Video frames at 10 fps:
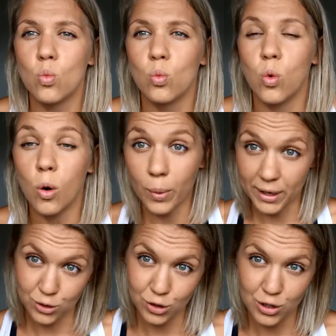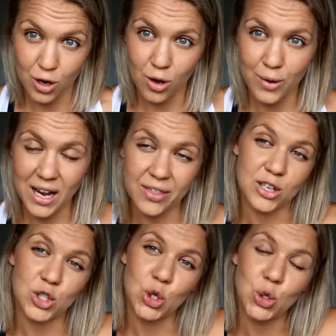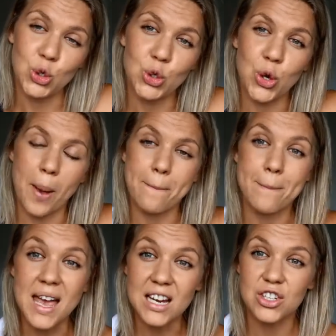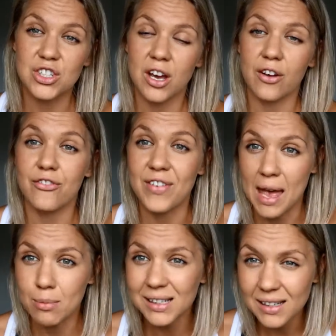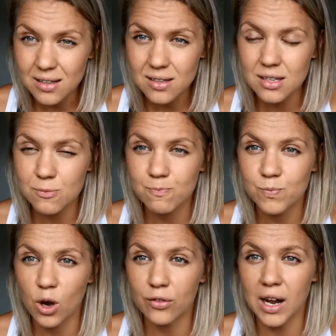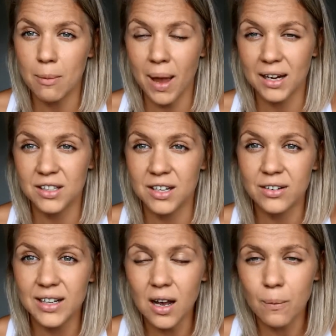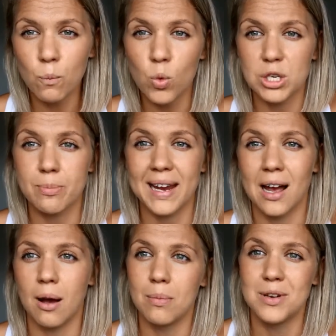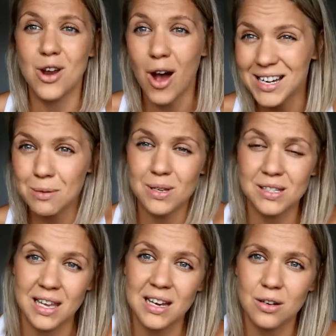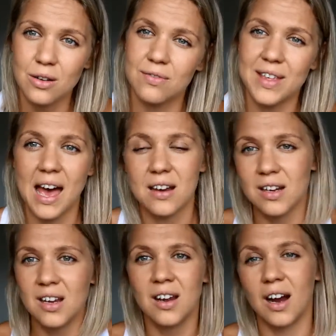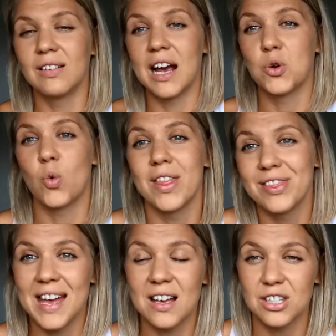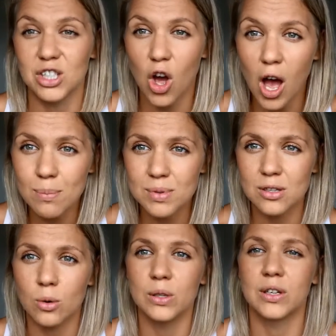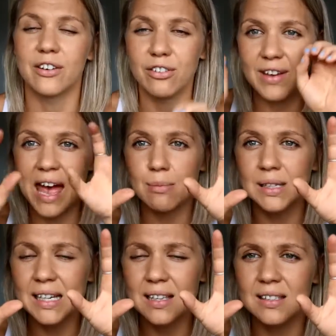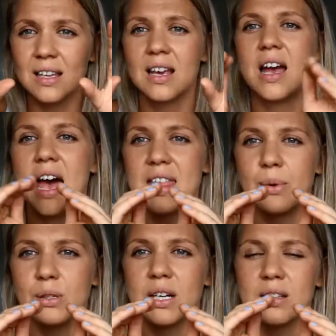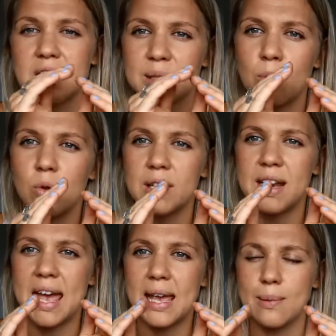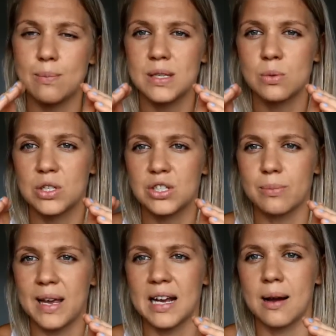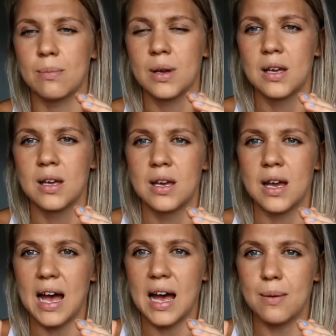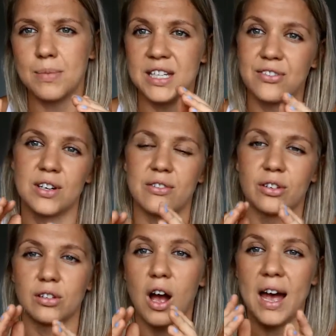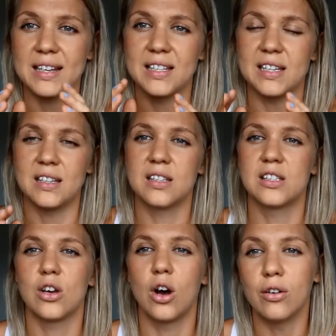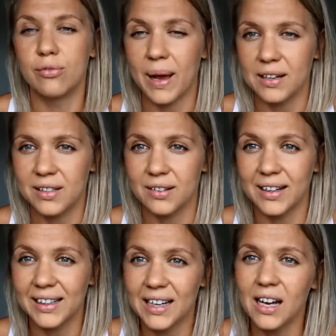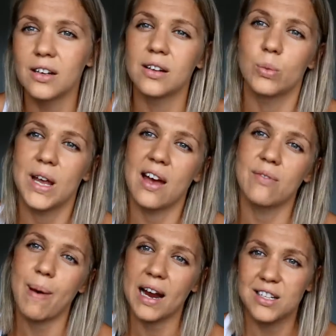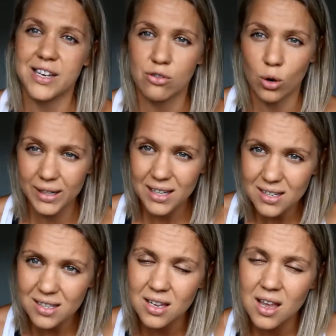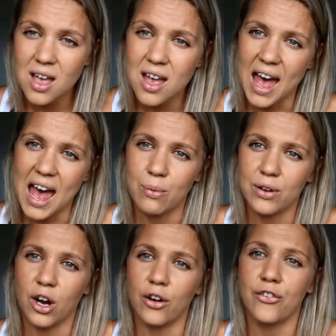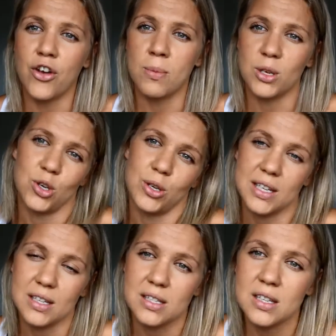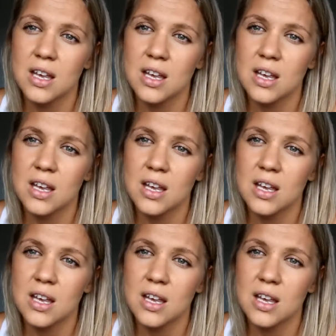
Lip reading: What we do know are the two major families of gut bacteria, which make up 90% of that, around 1,000 types. So we look at families, and then we look at the smaller names which make up the different varieties of bacteria in our gut. We have Bacteroides and we've got Firmicutes.